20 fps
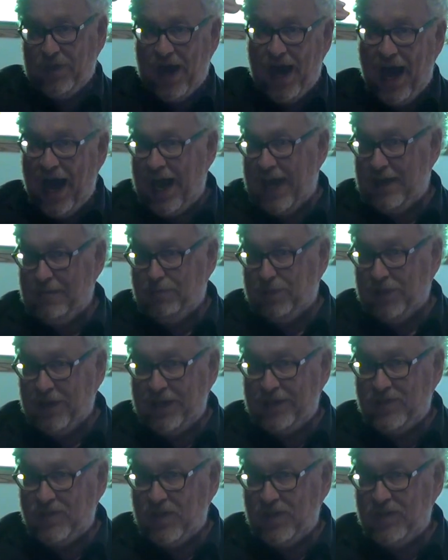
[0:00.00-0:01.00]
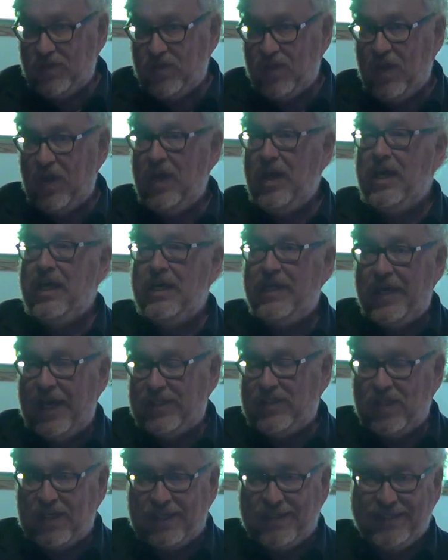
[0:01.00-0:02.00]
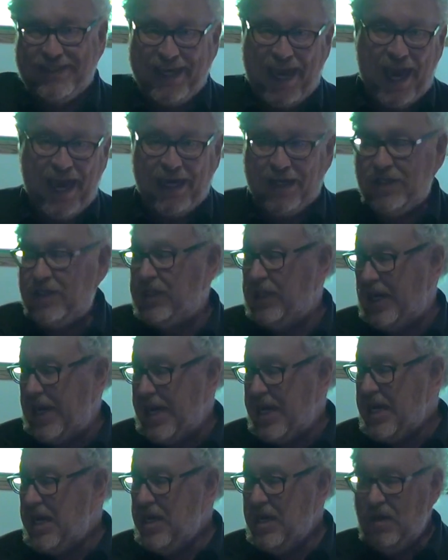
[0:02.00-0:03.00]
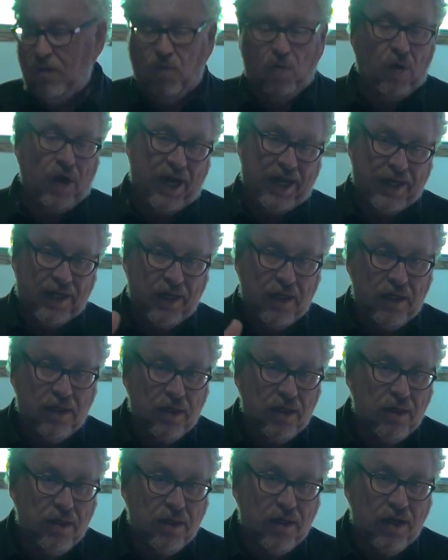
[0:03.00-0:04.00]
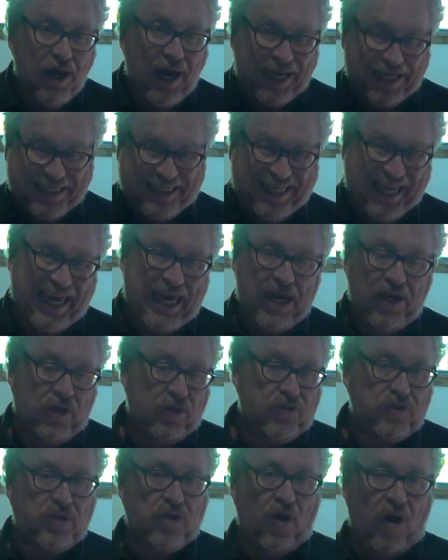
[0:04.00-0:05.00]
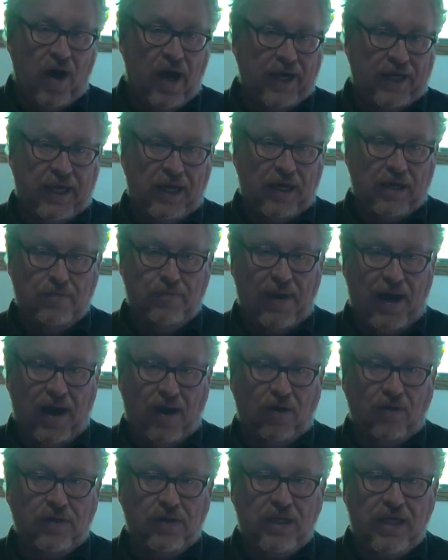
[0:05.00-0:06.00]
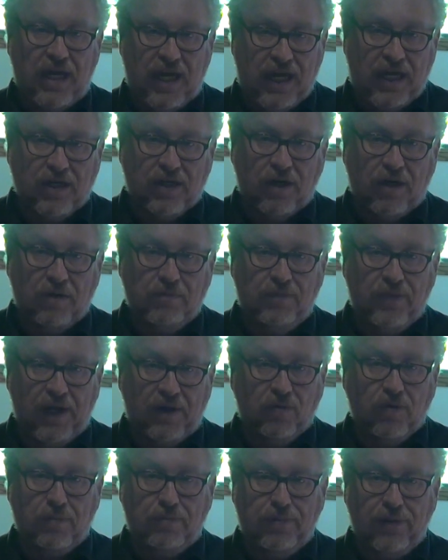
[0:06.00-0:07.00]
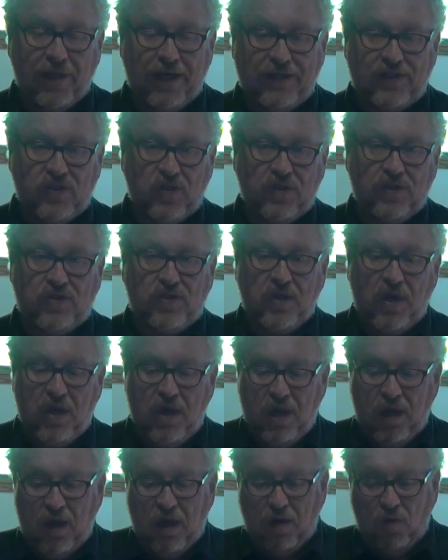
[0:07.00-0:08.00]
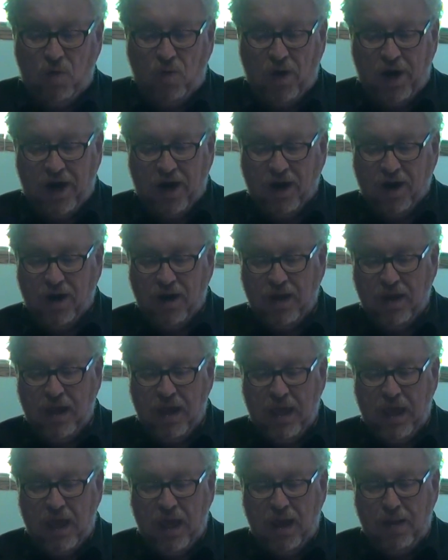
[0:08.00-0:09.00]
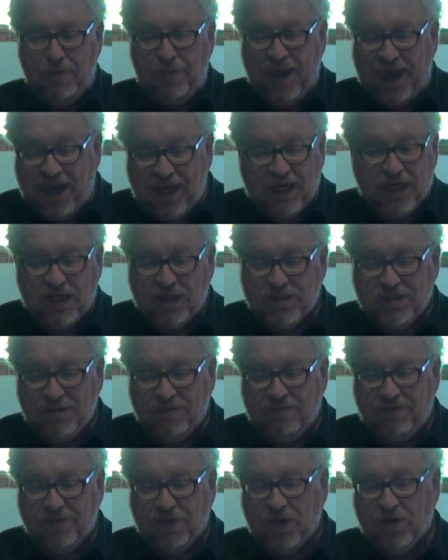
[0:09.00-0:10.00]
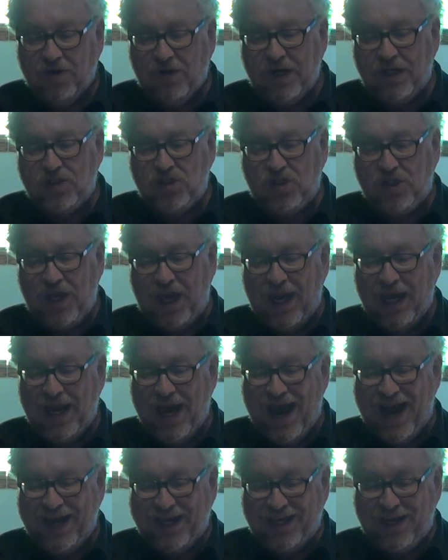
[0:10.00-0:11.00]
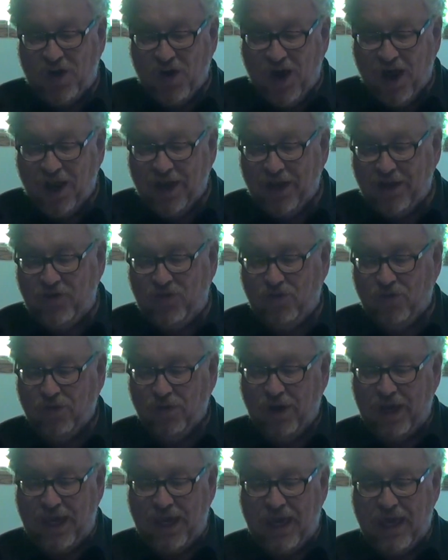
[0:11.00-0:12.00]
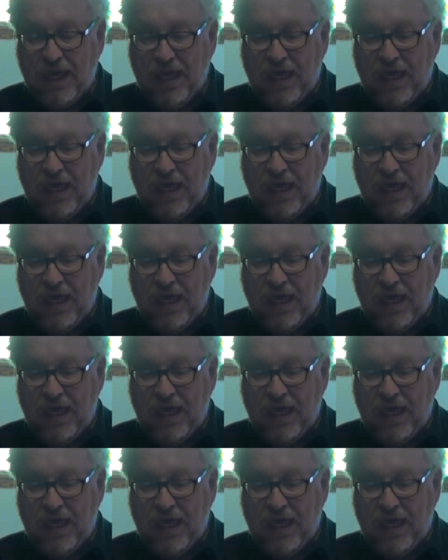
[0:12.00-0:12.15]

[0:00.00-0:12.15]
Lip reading: the high places, that's exactly what Isaiah is talking about here. They were places where paganism flourished and idolatry